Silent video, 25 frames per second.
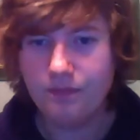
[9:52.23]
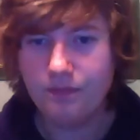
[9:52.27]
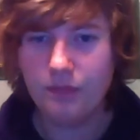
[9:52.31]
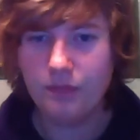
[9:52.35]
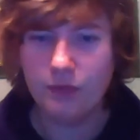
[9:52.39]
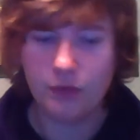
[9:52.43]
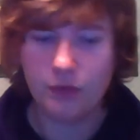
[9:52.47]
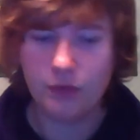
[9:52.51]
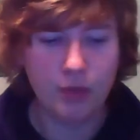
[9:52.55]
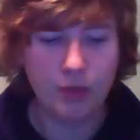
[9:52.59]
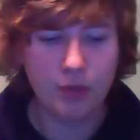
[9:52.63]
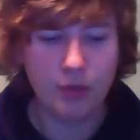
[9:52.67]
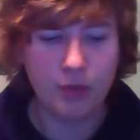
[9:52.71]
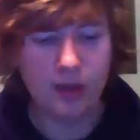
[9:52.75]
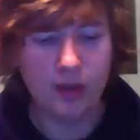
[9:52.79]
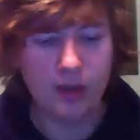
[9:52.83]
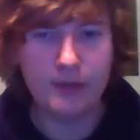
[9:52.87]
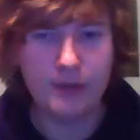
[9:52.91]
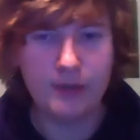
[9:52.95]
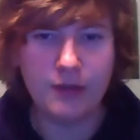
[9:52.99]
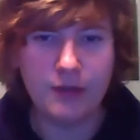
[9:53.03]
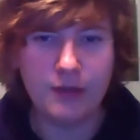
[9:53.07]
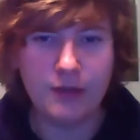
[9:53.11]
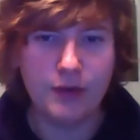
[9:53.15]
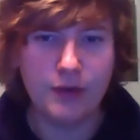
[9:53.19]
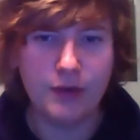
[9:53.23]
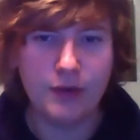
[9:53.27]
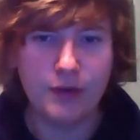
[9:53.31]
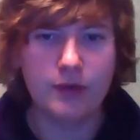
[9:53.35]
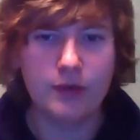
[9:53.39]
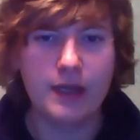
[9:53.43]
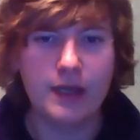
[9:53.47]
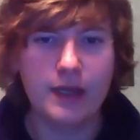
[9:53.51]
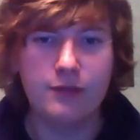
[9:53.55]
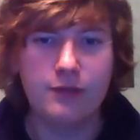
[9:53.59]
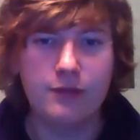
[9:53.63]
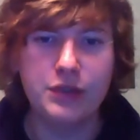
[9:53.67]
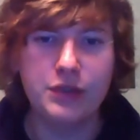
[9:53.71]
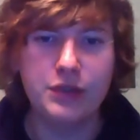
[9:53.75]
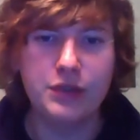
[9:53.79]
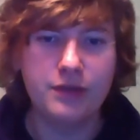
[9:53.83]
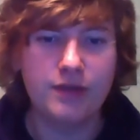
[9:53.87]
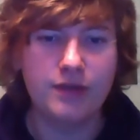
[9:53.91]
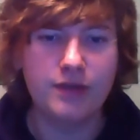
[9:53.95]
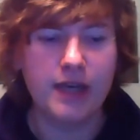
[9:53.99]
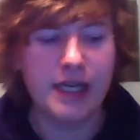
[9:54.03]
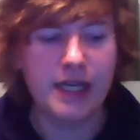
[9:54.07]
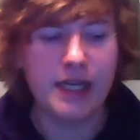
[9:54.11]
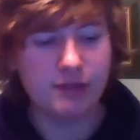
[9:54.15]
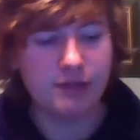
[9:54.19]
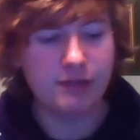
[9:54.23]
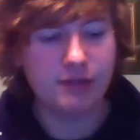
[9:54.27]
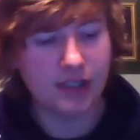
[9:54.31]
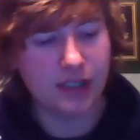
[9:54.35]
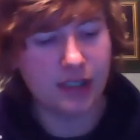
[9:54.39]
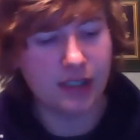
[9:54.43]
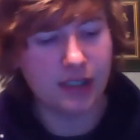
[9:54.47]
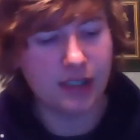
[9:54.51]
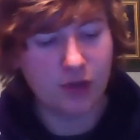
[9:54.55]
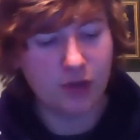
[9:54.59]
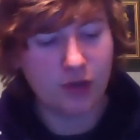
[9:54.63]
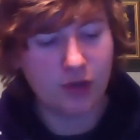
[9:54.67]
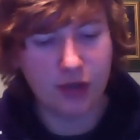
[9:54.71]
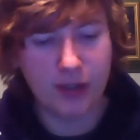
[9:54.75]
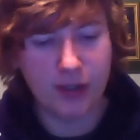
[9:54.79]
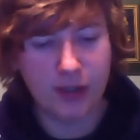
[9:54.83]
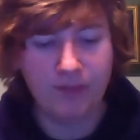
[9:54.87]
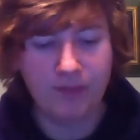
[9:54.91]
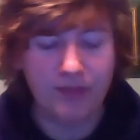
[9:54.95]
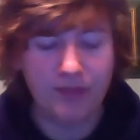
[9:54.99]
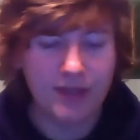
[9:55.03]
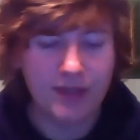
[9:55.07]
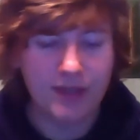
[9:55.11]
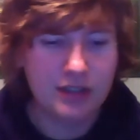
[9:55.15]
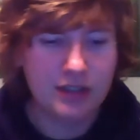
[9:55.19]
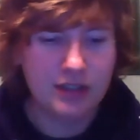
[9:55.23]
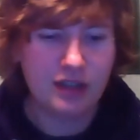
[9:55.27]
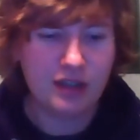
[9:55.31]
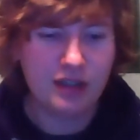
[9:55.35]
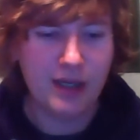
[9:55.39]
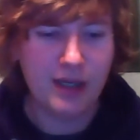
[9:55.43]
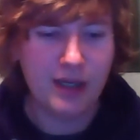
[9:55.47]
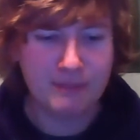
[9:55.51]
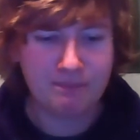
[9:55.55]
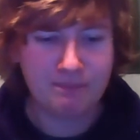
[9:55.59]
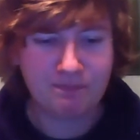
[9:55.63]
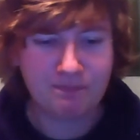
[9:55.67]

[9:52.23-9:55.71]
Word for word: from all the different fruity flavors, and you've got the slight